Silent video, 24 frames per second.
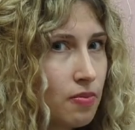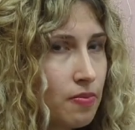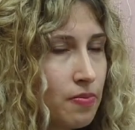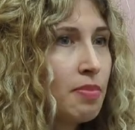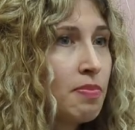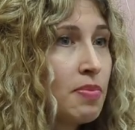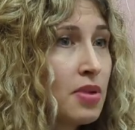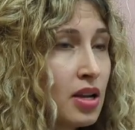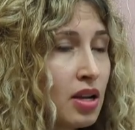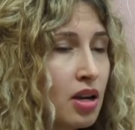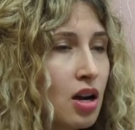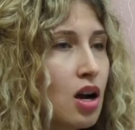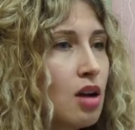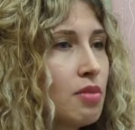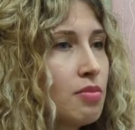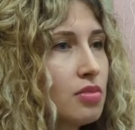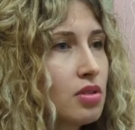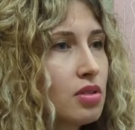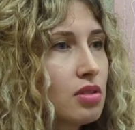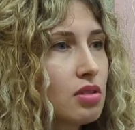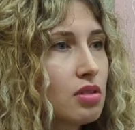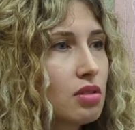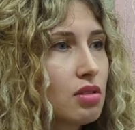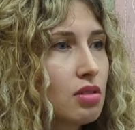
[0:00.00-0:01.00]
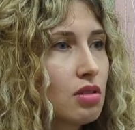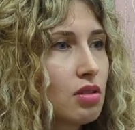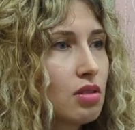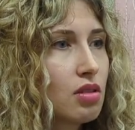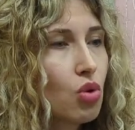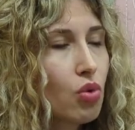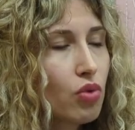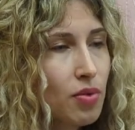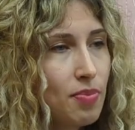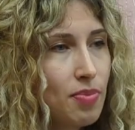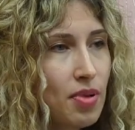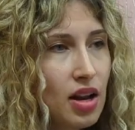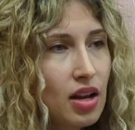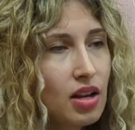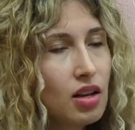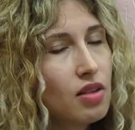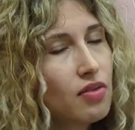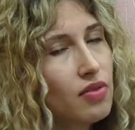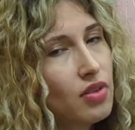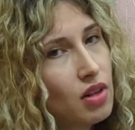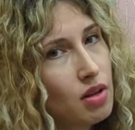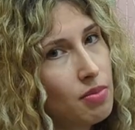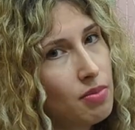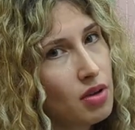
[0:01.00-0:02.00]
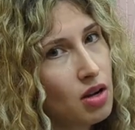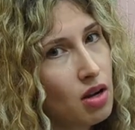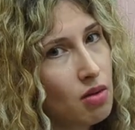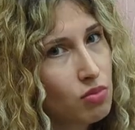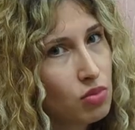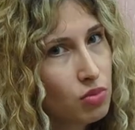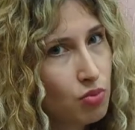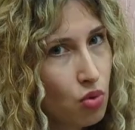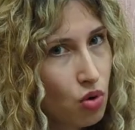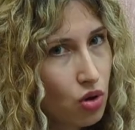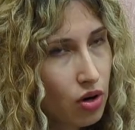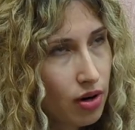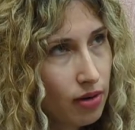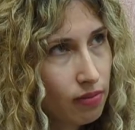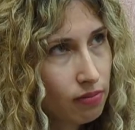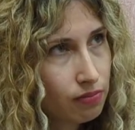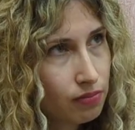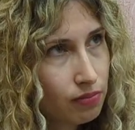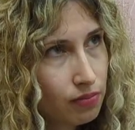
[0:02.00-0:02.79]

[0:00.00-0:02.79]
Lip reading: It becomes so repetitive that it becomes boring,